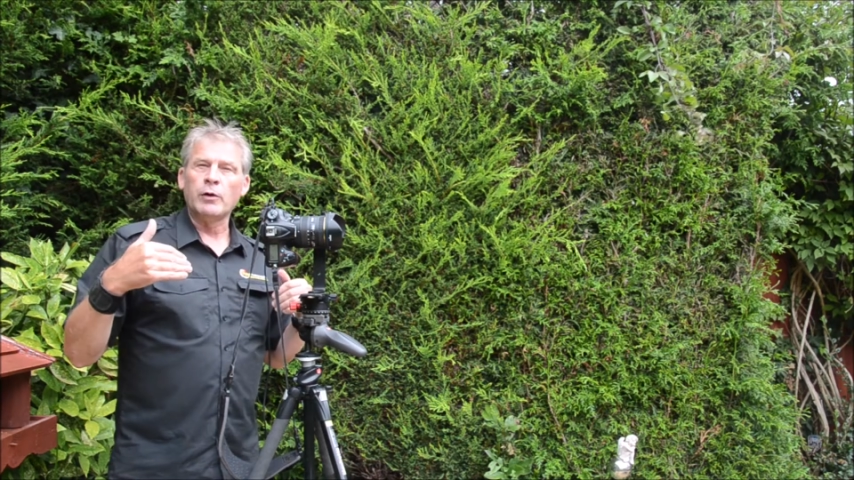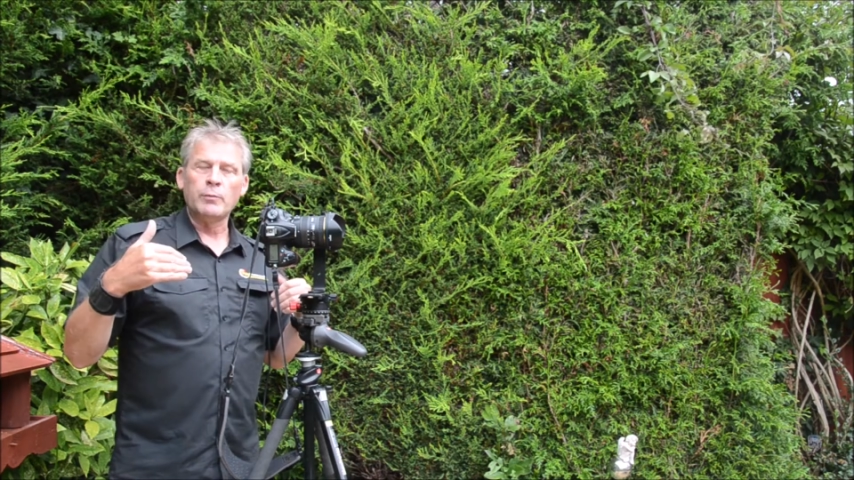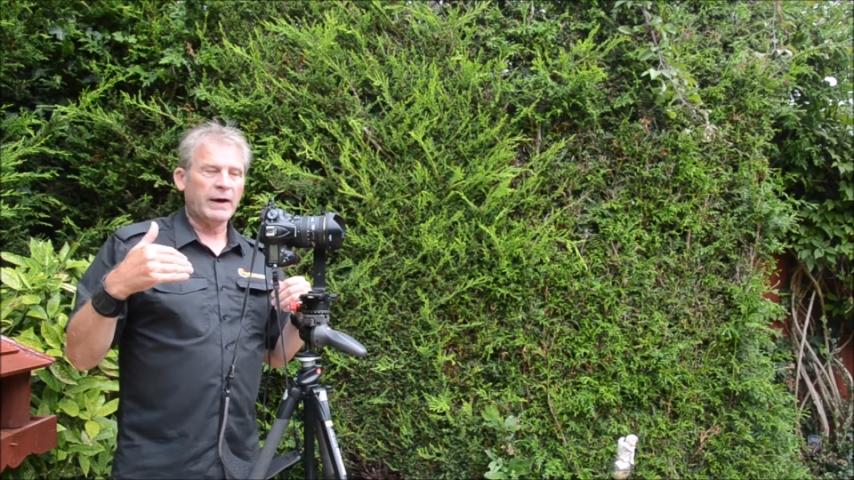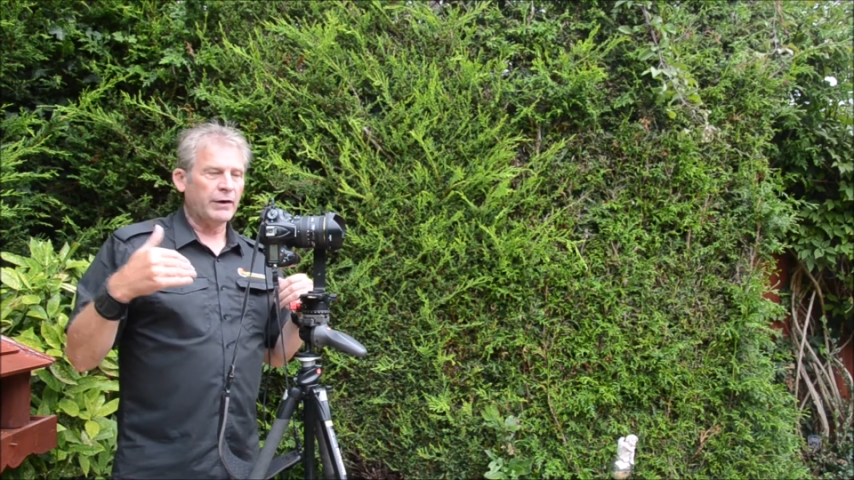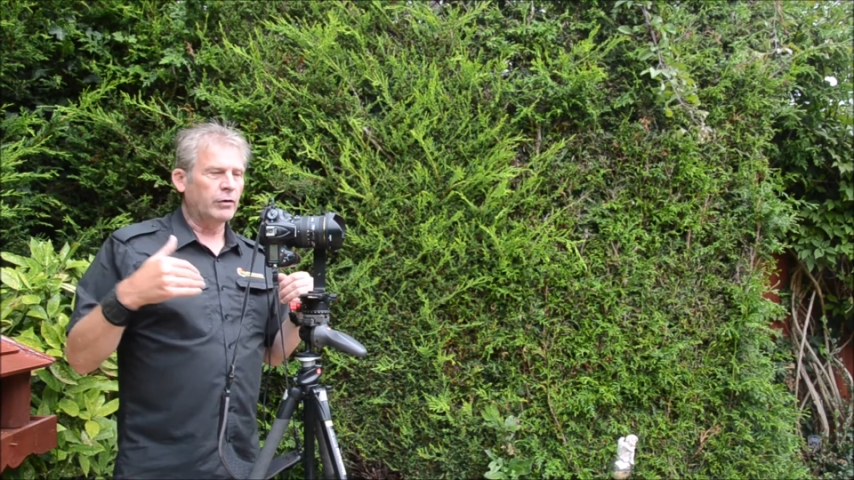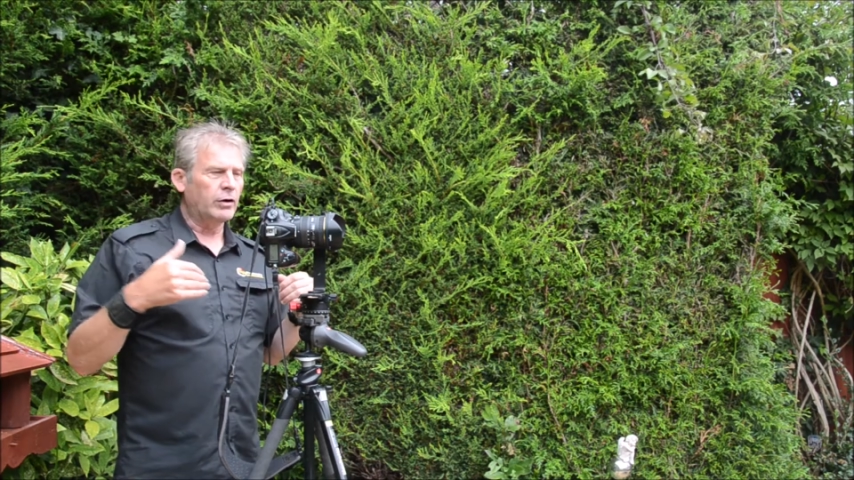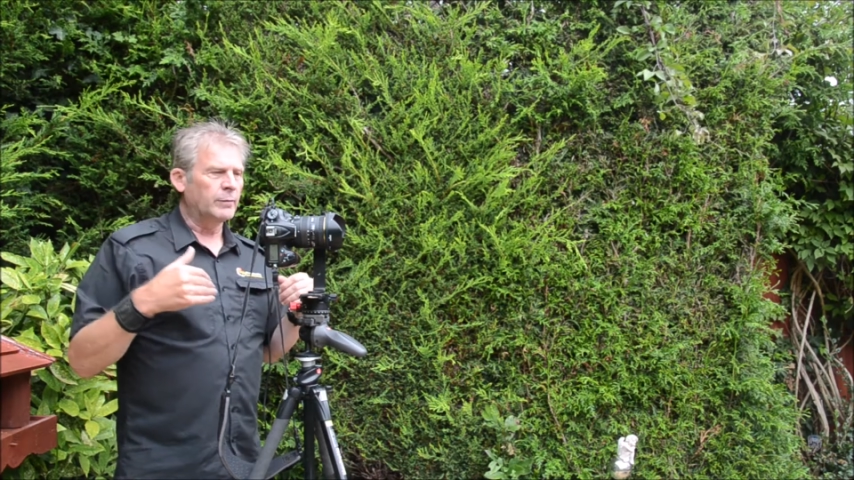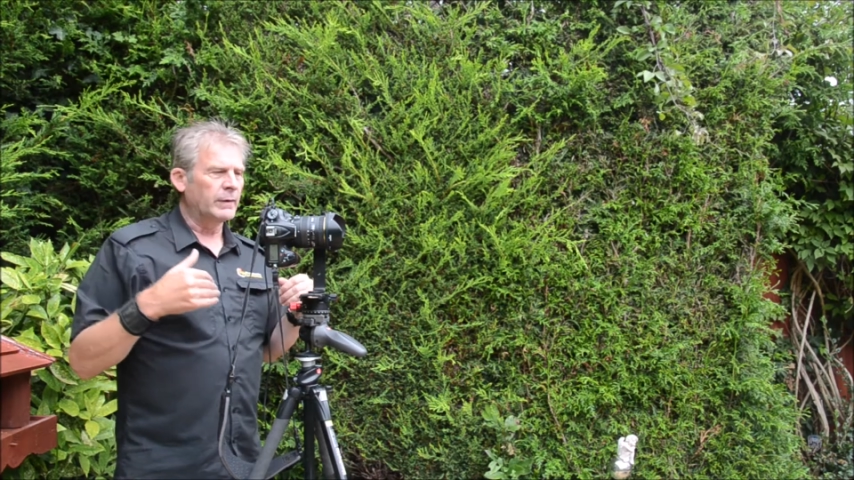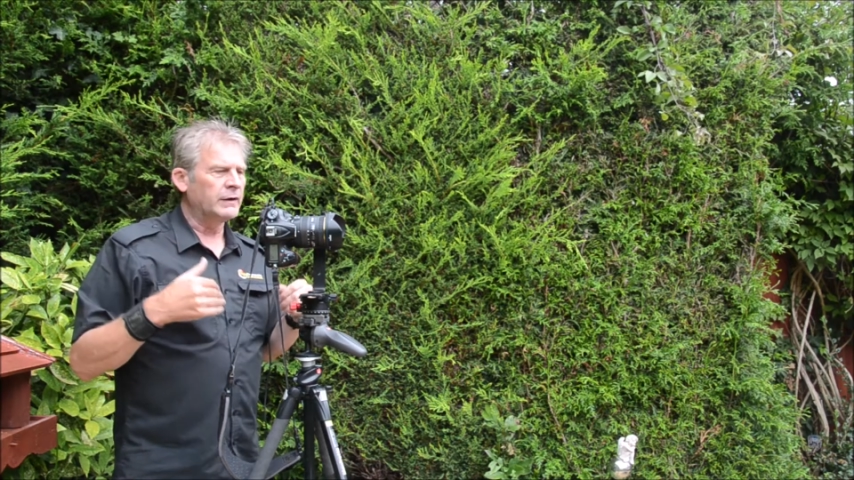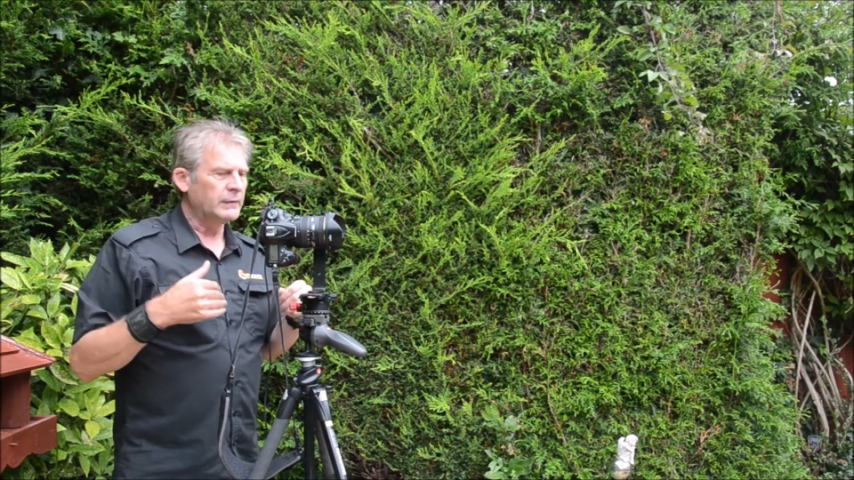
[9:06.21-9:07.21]

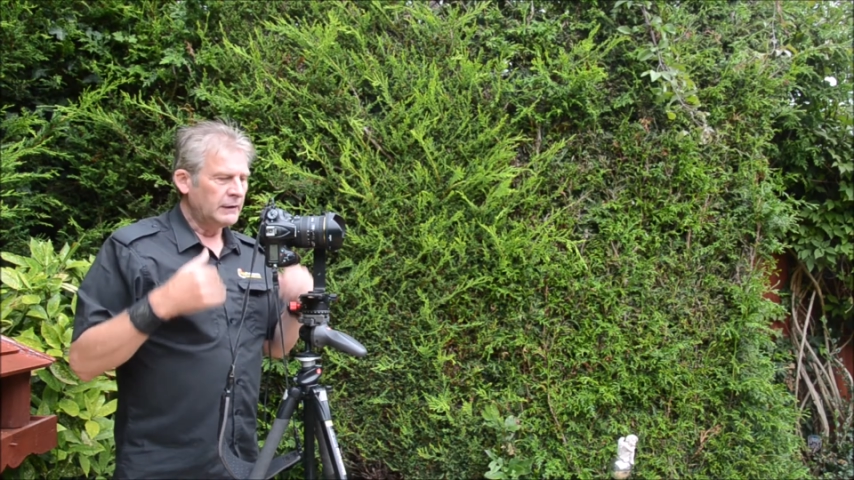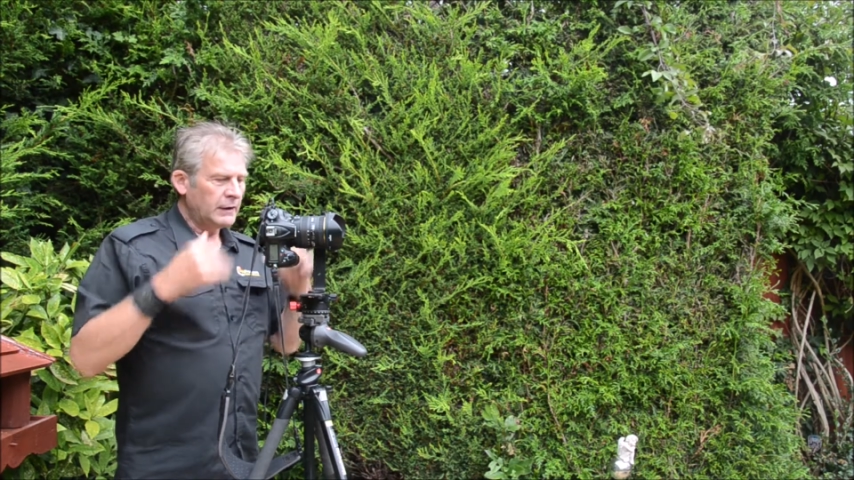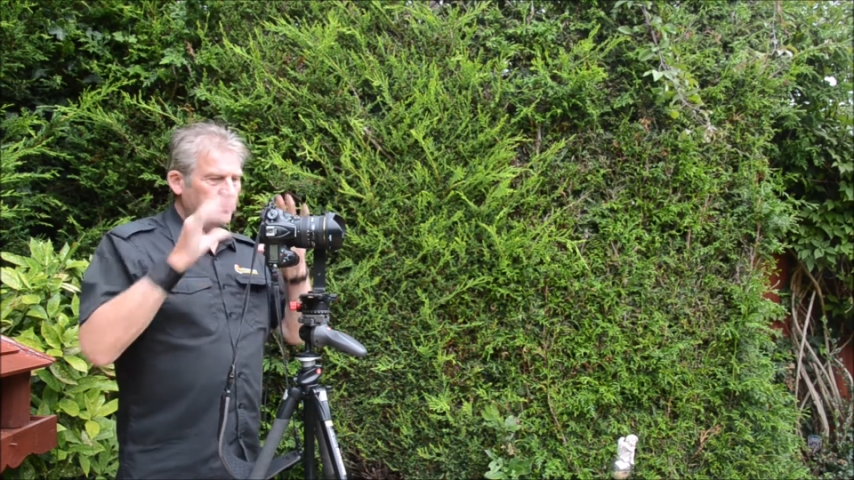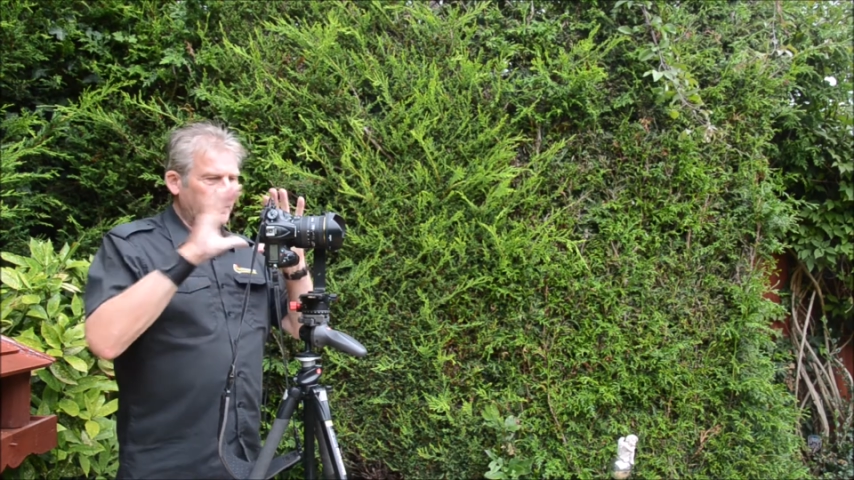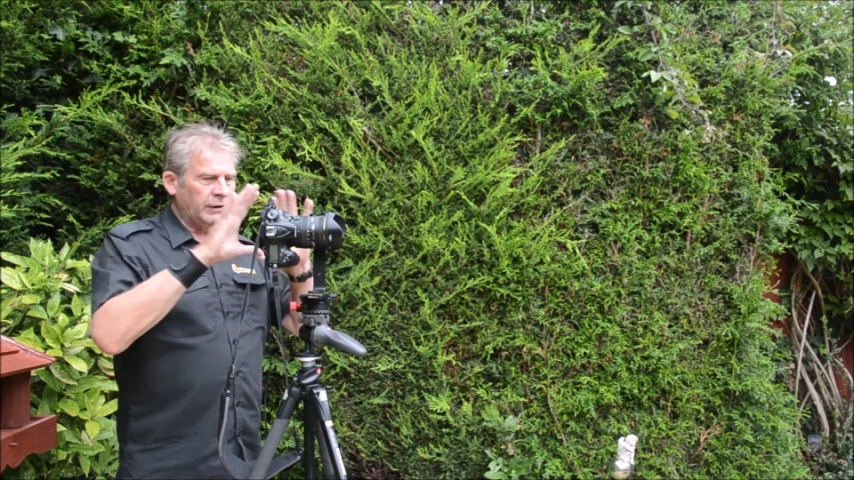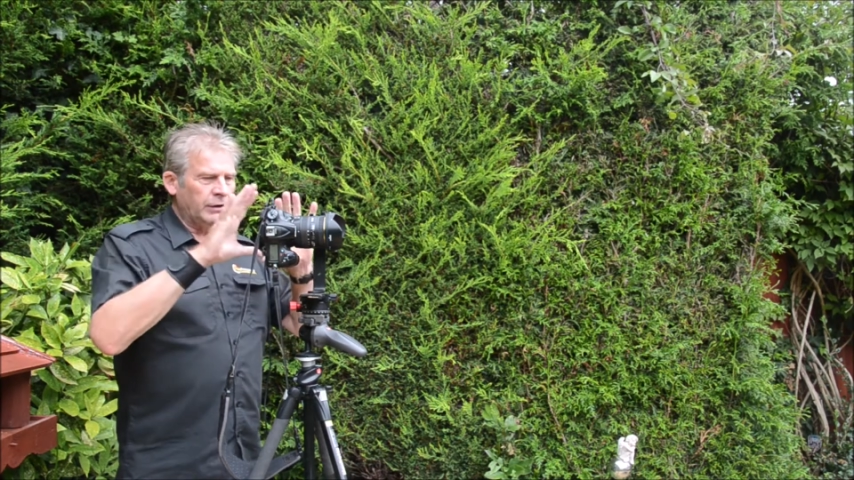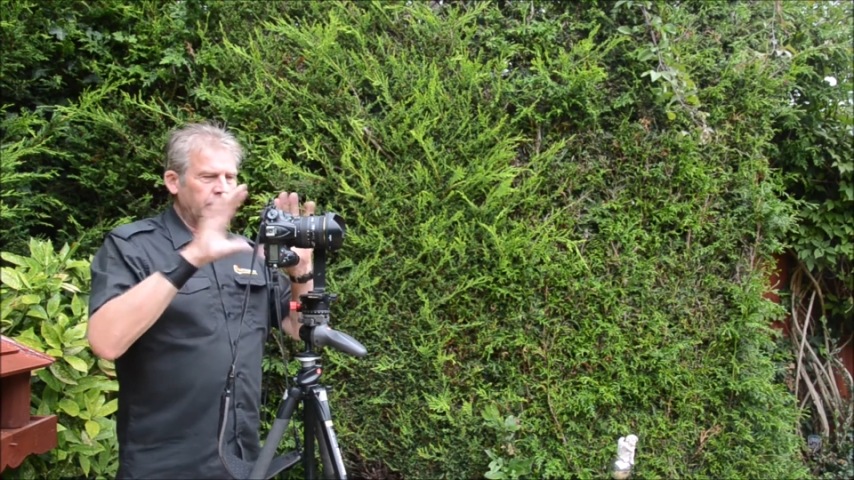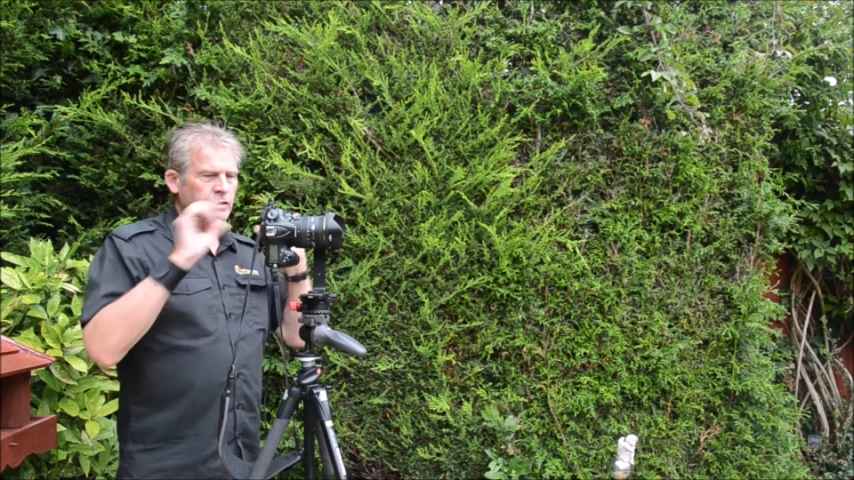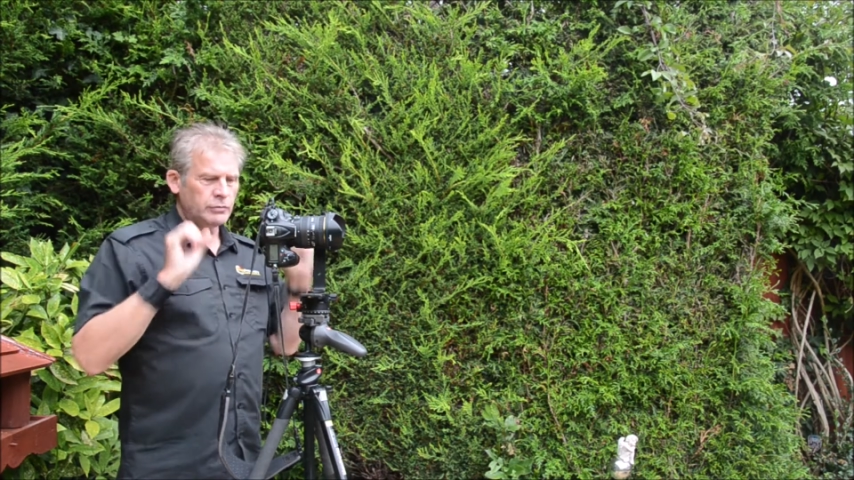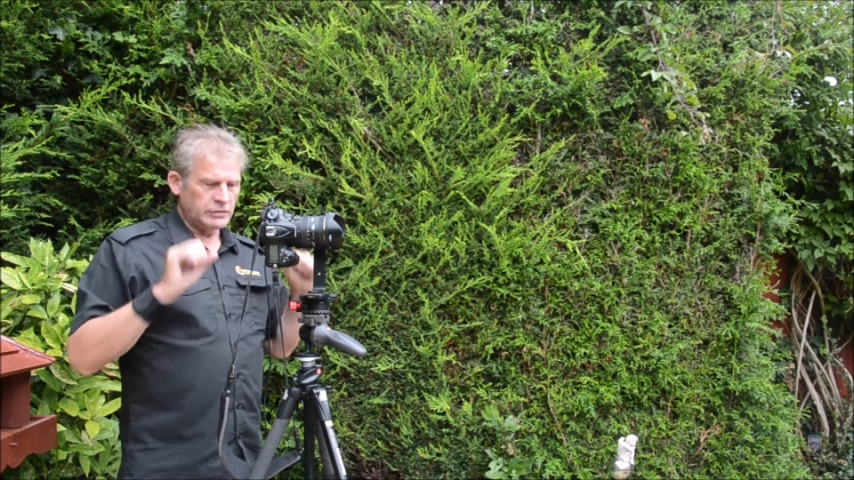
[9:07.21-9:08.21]
panorama, but I'm going to use the